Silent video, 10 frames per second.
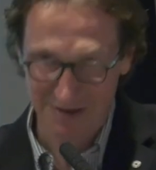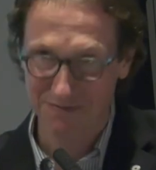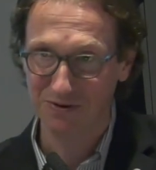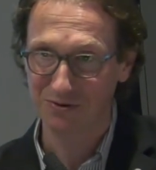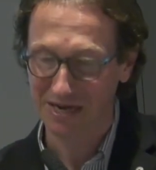a
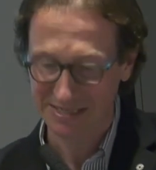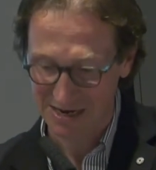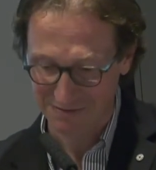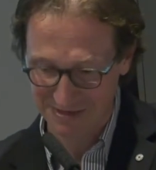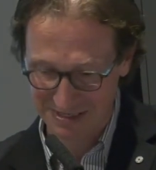few days
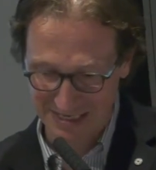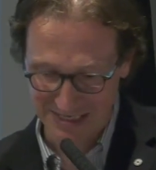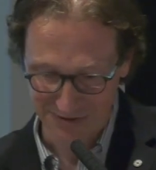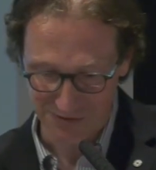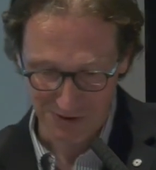after the
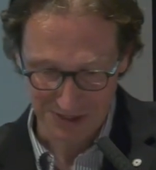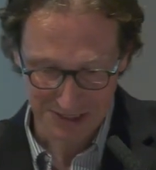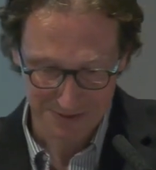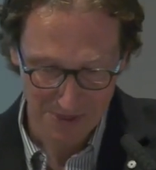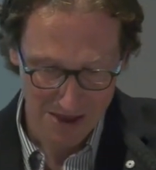6th of August,